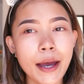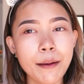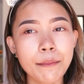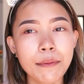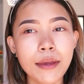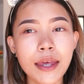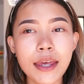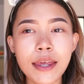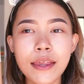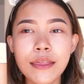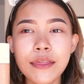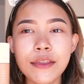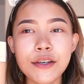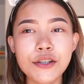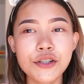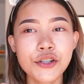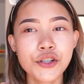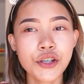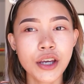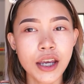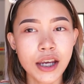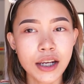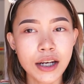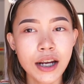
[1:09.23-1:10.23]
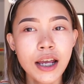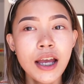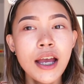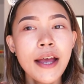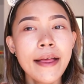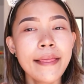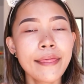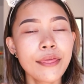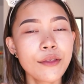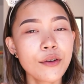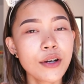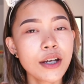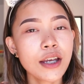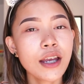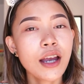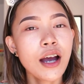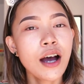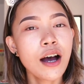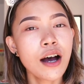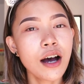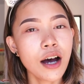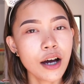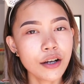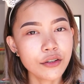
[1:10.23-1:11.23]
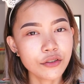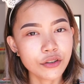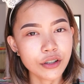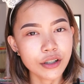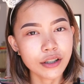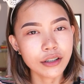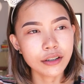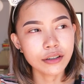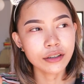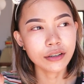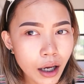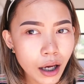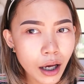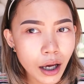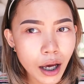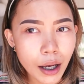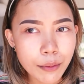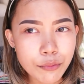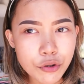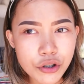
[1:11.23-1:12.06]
am in the shade 300.